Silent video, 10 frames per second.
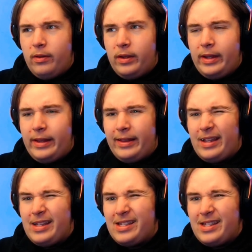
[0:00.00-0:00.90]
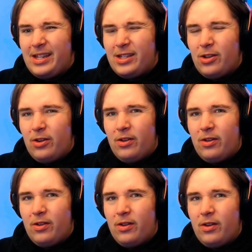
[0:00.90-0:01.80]
in this season,
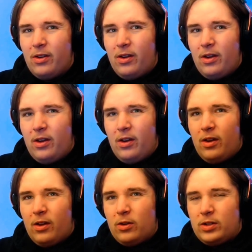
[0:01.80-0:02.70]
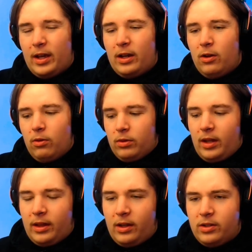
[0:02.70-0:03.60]
because I know
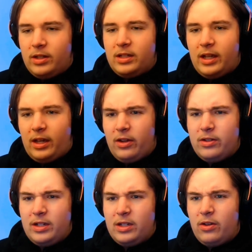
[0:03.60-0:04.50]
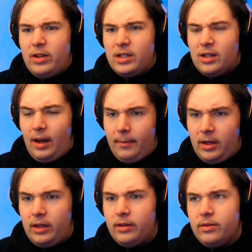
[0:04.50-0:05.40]
that there's the second season is
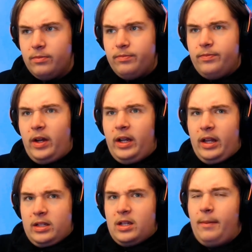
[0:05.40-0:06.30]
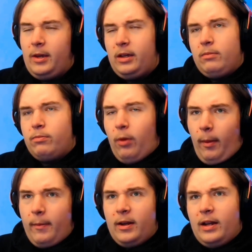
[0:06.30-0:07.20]
coming. And it's coming
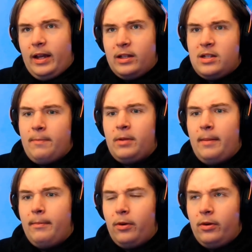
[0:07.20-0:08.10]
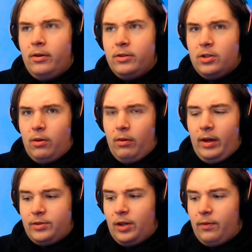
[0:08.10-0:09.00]
probably in late September. So
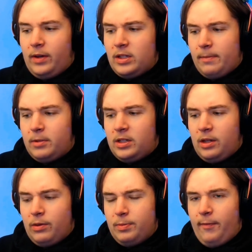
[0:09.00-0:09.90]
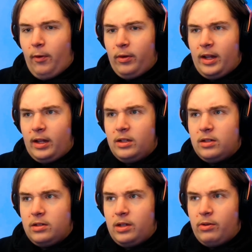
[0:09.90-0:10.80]
I try to finish up this series before that
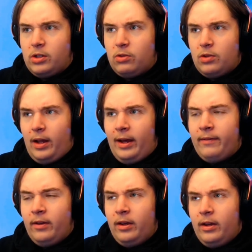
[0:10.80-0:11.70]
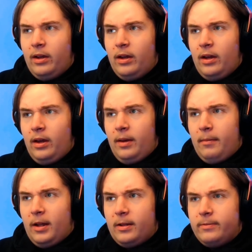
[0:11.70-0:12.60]
series goes live. But